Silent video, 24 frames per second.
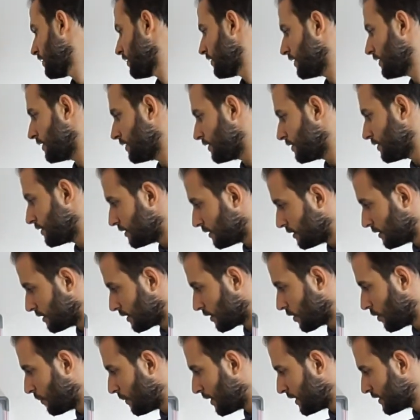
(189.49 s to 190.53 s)
the
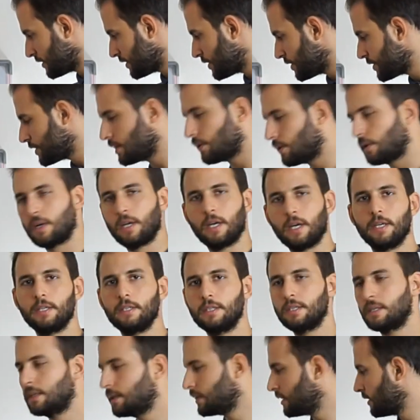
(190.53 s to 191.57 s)
command
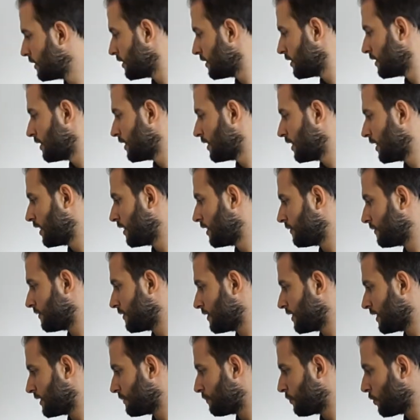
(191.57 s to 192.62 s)
G09
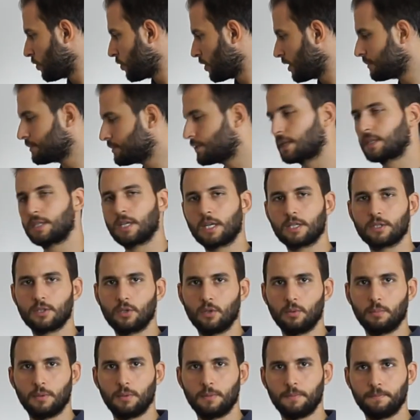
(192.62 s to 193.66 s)
that programs exact
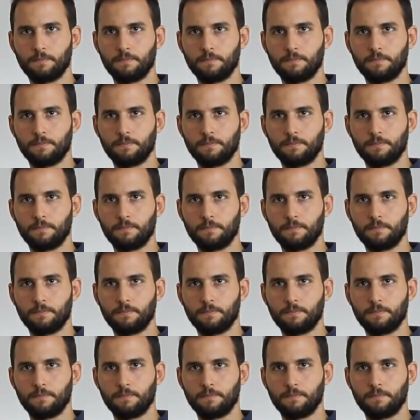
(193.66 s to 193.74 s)
stop.